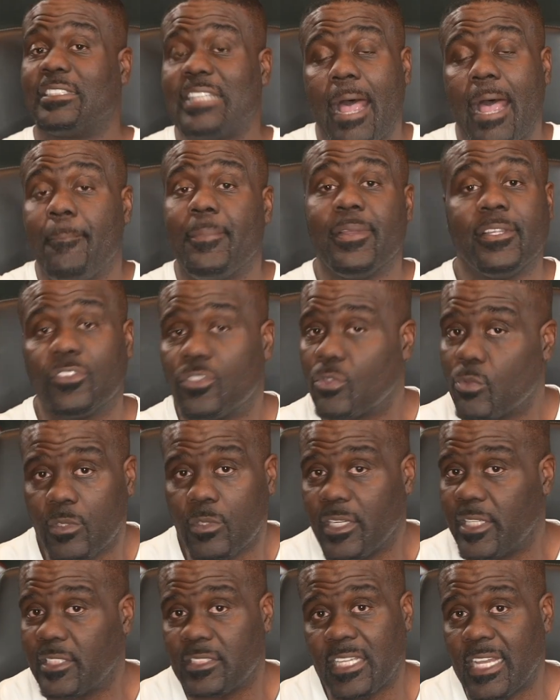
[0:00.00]
I've been through
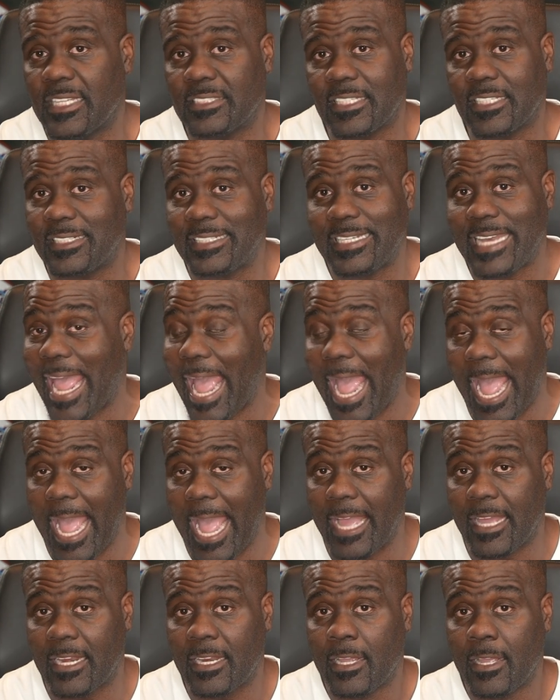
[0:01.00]
this as a
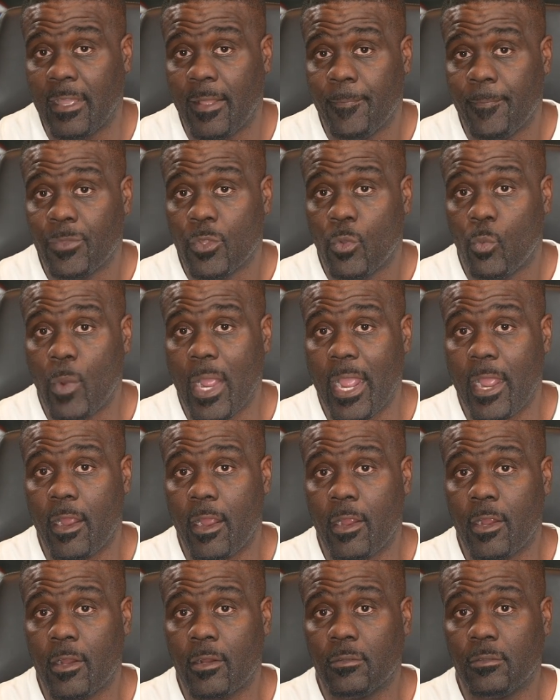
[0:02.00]
dad
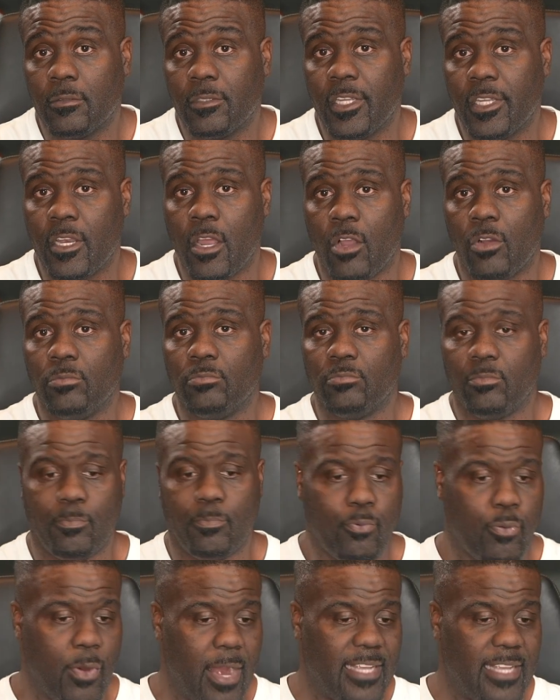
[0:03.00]
where, you know,
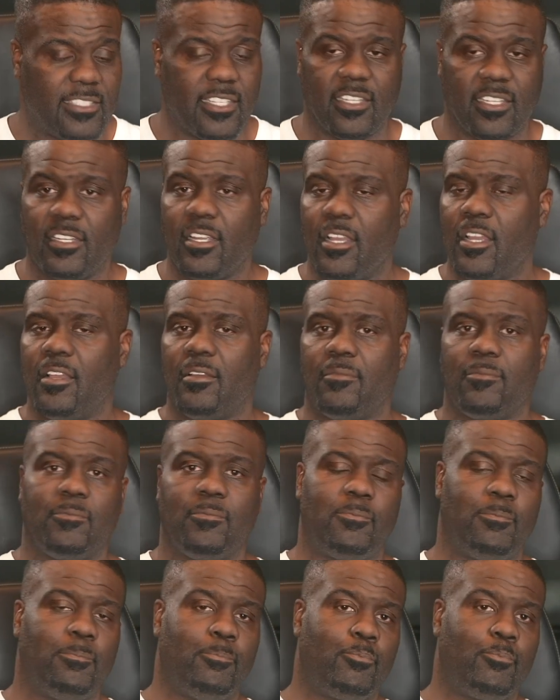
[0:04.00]
present,
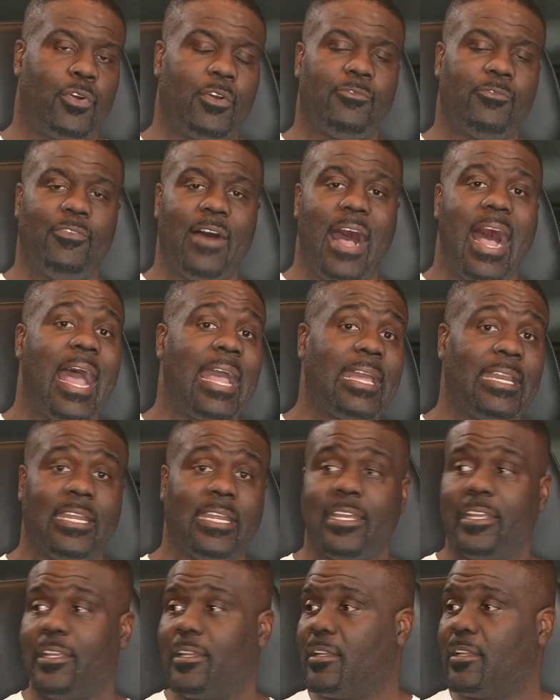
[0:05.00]

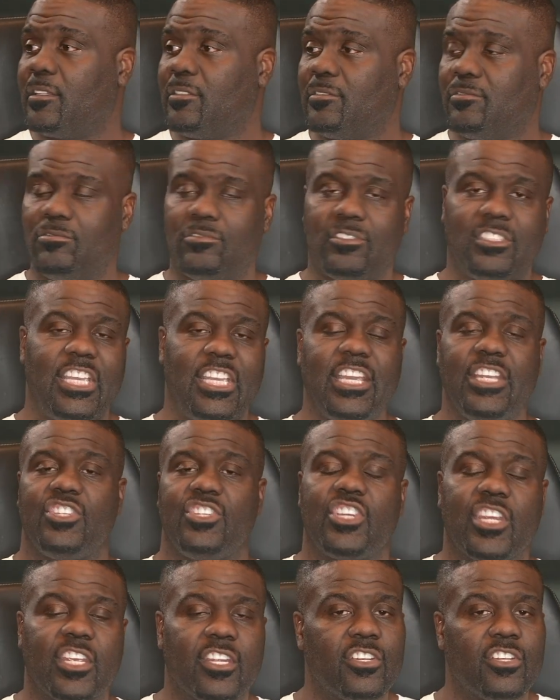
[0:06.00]
providing,
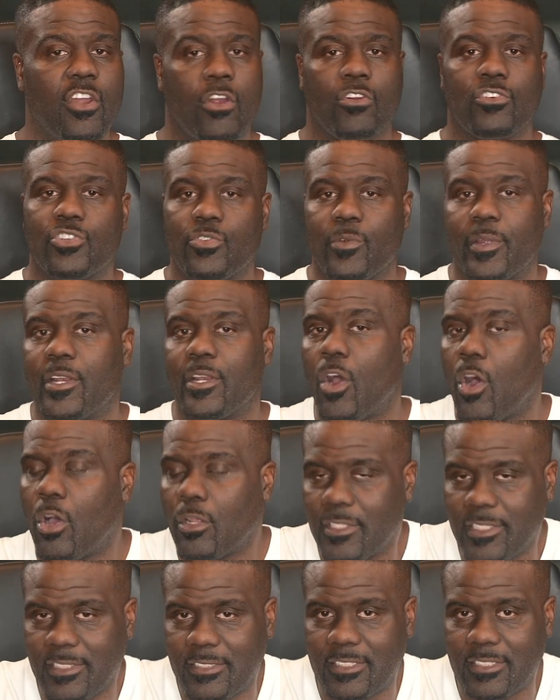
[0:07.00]
teaching, nurturing, all
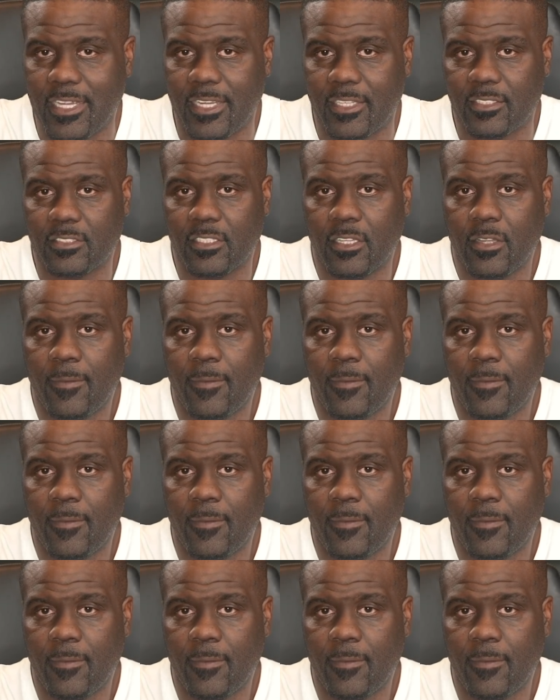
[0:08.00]
these things.